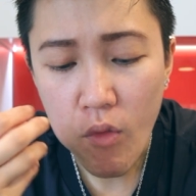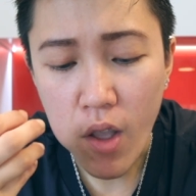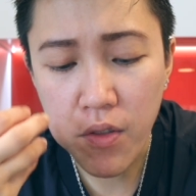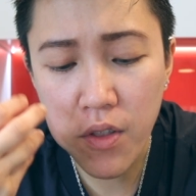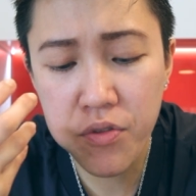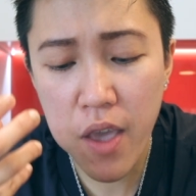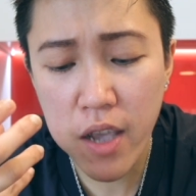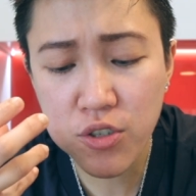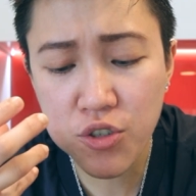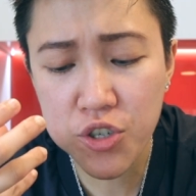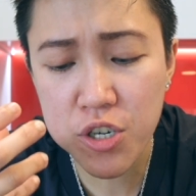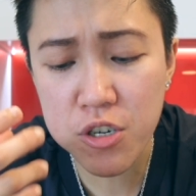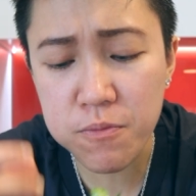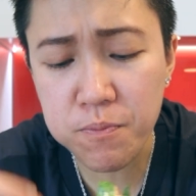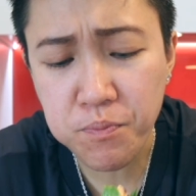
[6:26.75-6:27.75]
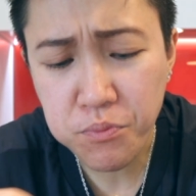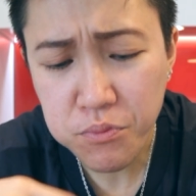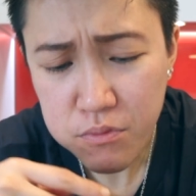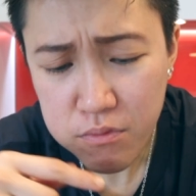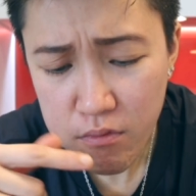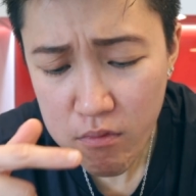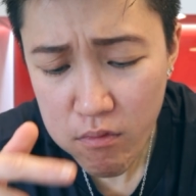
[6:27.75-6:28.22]
The texture,
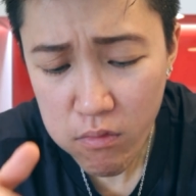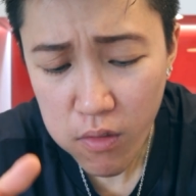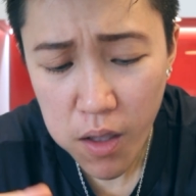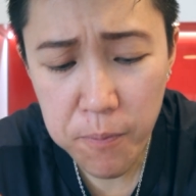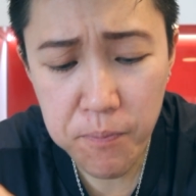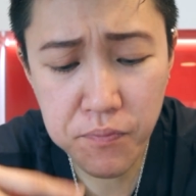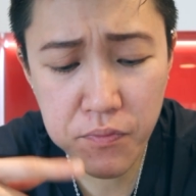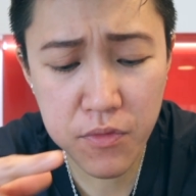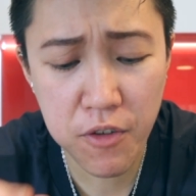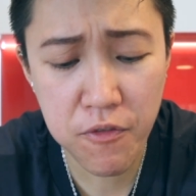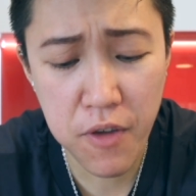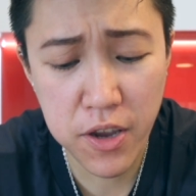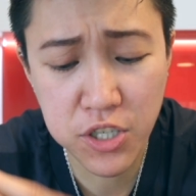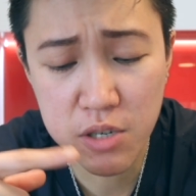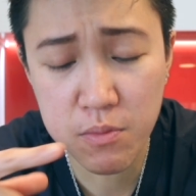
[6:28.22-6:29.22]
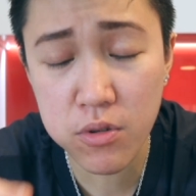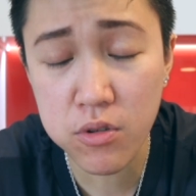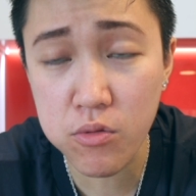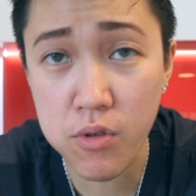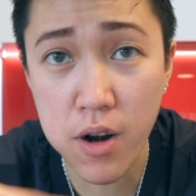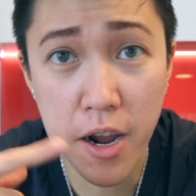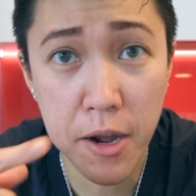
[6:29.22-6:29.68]
the vegetable
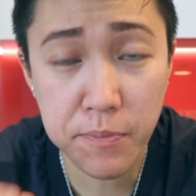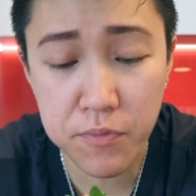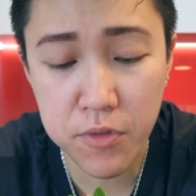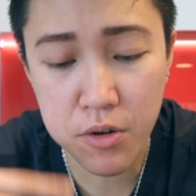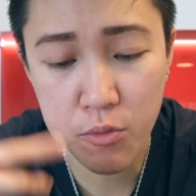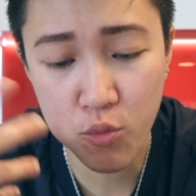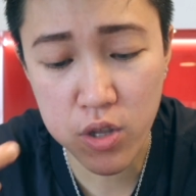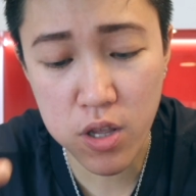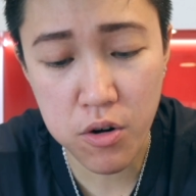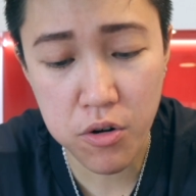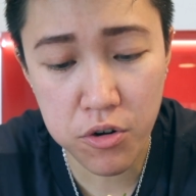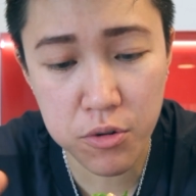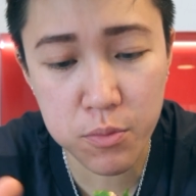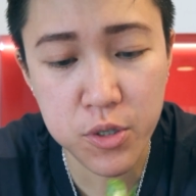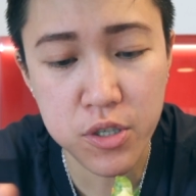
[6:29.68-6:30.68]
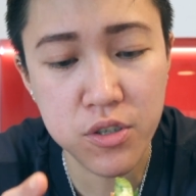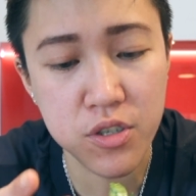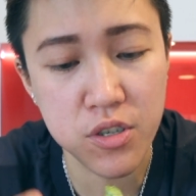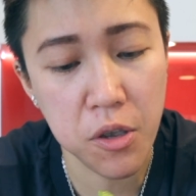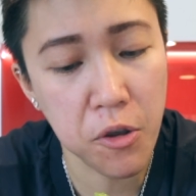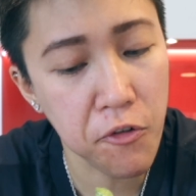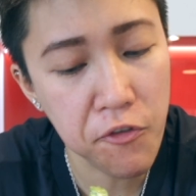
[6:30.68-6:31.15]
wrap with the herbs
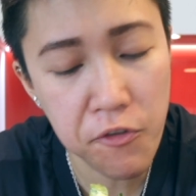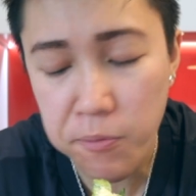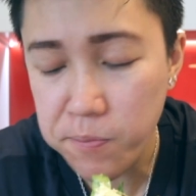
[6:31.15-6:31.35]
itself.